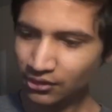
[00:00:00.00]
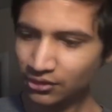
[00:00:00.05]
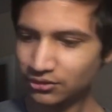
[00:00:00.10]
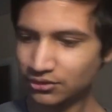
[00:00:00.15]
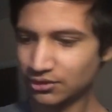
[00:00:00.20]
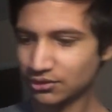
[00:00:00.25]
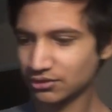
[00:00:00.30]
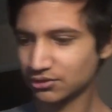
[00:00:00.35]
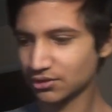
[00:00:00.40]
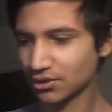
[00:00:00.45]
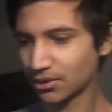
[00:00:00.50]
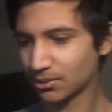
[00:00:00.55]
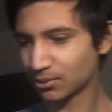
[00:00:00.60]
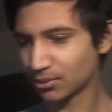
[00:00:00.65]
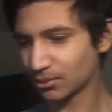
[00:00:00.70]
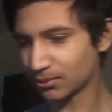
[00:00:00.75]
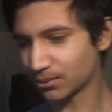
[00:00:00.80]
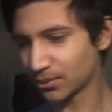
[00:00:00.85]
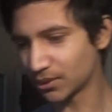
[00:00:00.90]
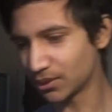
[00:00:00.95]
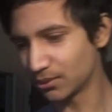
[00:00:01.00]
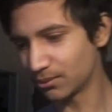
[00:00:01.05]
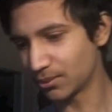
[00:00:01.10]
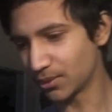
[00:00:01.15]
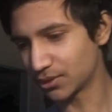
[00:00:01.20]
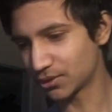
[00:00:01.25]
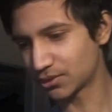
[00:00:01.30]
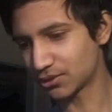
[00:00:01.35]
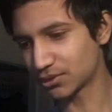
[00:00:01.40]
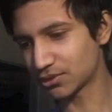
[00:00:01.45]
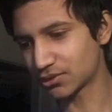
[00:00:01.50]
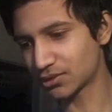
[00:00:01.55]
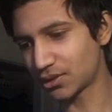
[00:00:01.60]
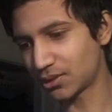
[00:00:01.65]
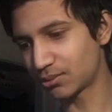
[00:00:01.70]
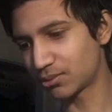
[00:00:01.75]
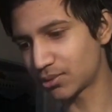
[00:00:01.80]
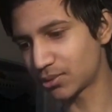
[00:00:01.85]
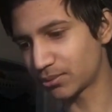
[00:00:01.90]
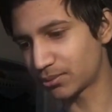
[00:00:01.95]
Subscribe to PewDiePie.
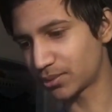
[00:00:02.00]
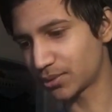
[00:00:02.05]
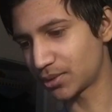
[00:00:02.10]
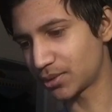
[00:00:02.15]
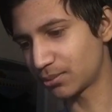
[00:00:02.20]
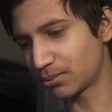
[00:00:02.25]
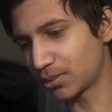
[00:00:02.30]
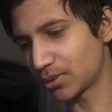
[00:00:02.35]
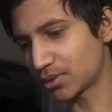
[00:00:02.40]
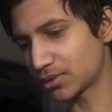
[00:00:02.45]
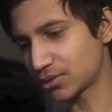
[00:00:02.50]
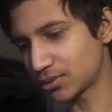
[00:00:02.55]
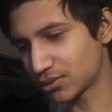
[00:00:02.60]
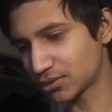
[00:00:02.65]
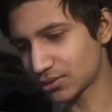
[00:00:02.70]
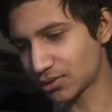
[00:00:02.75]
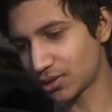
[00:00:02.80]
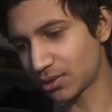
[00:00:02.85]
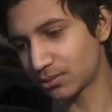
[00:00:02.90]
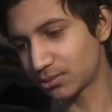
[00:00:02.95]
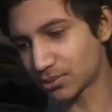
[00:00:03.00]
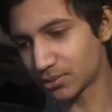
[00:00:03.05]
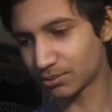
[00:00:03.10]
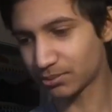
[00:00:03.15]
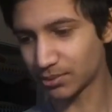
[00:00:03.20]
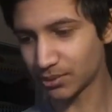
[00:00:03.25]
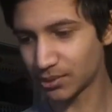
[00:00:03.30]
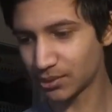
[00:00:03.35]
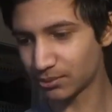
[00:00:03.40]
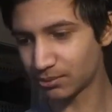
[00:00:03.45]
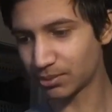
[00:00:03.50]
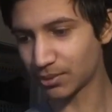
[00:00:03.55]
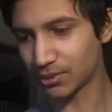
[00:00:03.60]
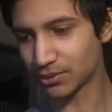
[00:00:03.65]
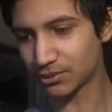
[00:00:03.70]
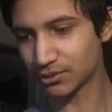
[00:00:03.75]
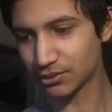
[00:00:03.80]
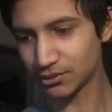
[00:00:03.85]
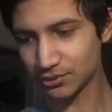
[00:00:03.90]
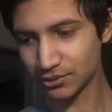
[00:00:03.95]
Subscribe to PewDiePie. Subscribe to PewDiePie.
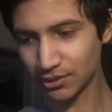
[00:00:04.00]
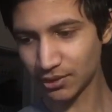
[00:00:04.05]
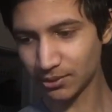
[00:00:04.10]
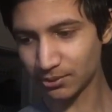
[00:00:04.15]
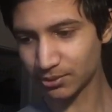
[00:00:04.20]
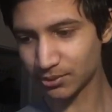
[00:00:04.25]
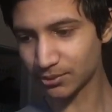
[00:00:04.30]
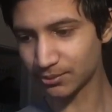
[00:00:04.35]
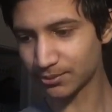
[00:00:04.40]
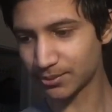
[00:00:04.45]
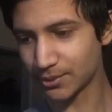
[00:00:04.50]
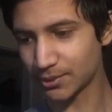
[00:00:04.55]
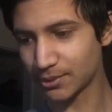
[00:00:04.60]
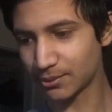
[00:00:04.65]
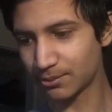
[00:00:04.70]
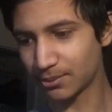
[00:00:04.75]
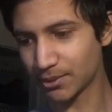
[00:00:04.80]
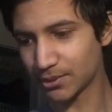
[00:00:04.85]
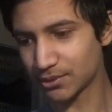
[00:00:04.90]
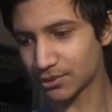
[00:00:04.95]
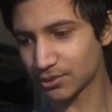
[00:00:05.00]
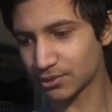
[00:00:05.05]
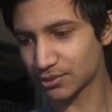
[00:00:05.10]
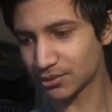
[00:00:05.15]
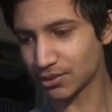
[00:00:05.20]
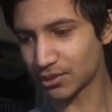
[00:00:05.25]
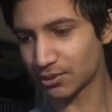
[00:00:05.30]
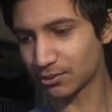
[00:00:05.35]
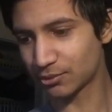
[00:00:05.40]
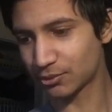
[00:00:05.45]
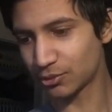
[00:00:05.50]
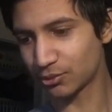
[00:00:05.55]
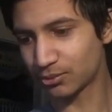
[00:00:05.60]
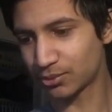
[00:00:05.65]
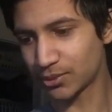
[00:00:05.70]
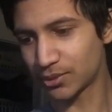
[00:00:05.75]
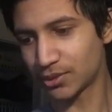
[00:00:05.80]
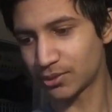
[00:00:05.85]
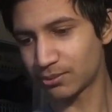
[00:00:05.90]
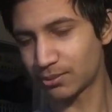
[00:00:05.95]
Subscribe to PewDiePie. Subscribe to
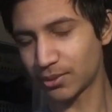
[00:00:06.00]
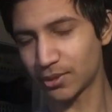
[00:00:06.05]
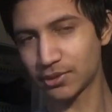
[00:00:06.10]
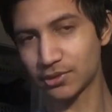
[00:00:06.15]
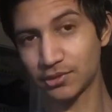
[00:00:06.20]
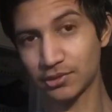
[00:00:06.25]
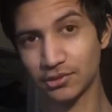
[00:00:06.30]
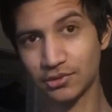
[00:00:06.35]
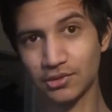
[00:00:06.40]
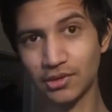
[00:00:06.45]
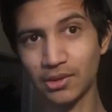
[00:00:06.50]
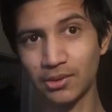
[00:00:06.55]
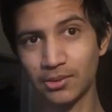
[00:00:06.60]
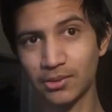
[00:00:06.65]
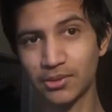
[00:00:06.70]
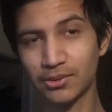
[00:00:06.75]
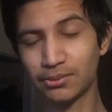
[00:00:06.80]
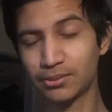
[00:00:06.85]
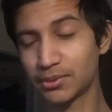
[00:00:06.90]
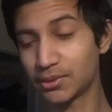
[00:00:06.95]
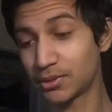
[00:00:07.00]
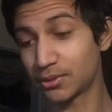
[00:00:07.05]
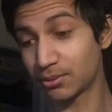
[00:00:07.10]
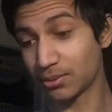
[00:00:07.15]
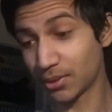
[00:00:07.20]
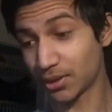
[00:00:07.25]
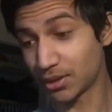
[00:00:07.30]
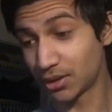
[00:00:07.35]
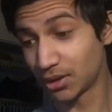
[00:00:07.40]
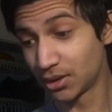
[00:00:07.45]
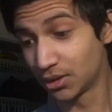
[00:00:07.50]
PewDiePie. Subscribe to PewDiePie.